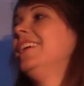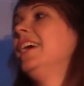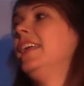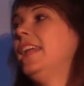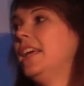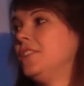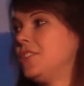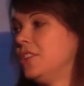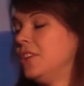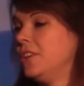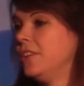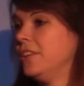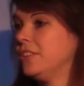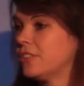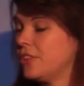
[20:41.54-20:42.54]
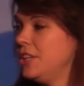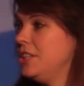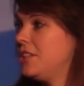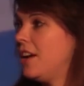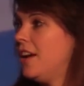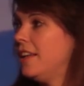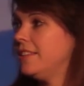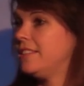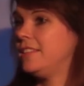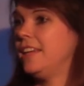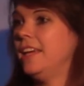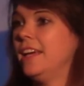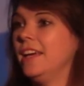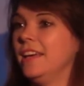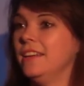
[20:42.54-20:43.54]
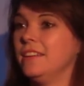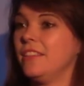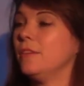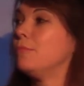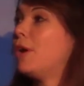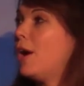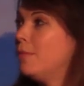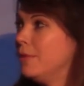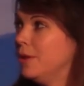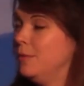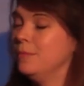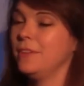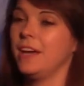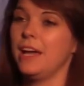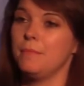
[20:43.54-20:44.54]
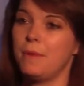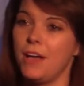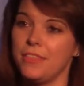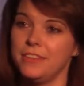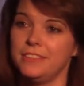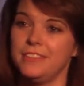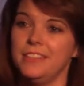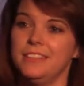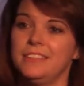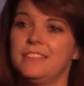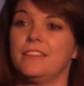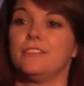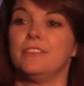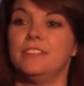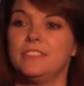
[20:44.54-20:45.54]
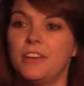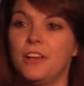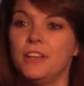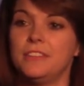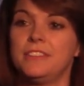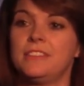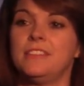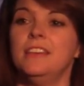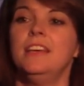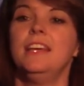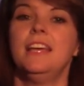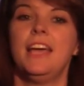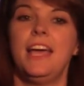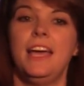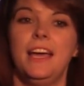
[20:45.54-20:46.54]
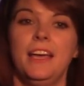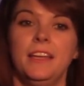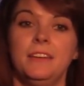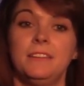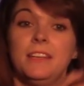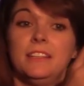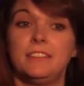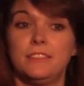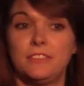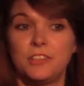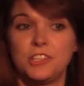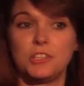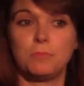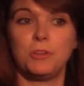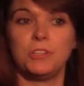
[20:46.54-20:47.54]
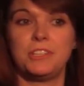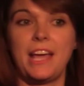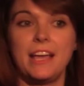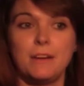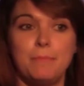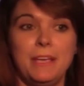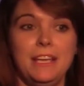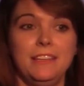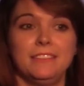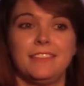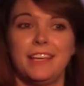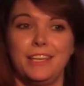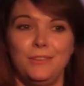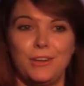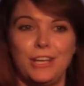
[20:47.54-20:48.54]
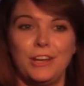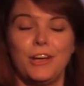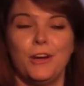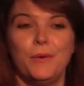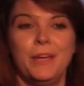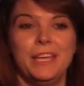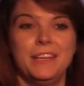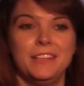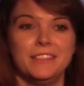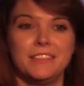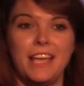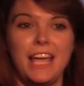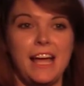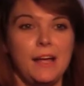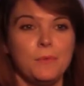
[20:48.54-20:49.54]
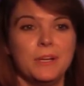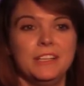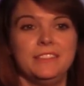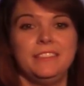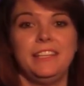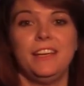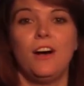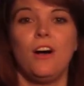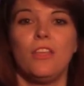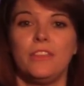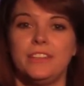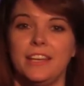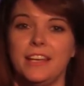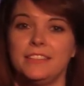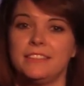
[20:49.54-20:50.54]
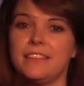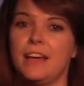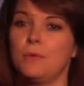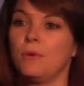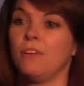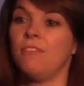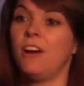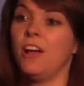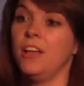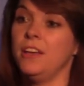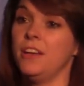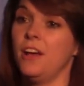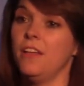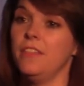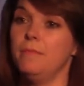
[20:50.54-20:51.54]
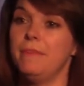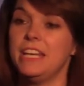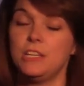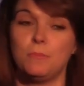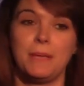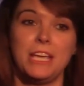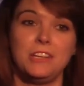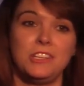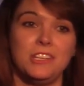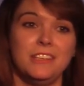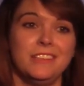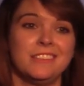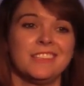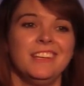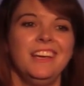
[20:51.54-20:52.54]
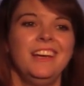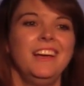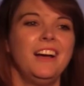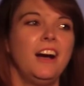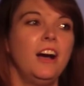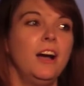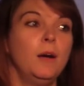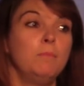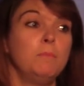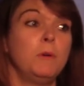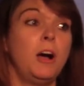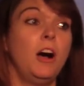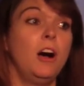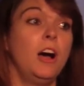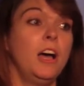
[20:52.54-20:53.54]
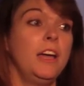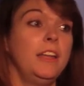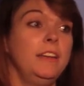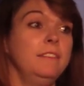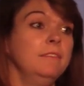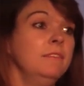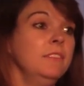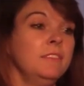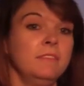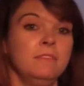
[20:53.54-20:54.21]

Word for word: and enter the screenshots and the problem, the hypothesis, the results, and it's a searchable database that you can go in and say, I want to see all the tests that were run on the menu pages, um, on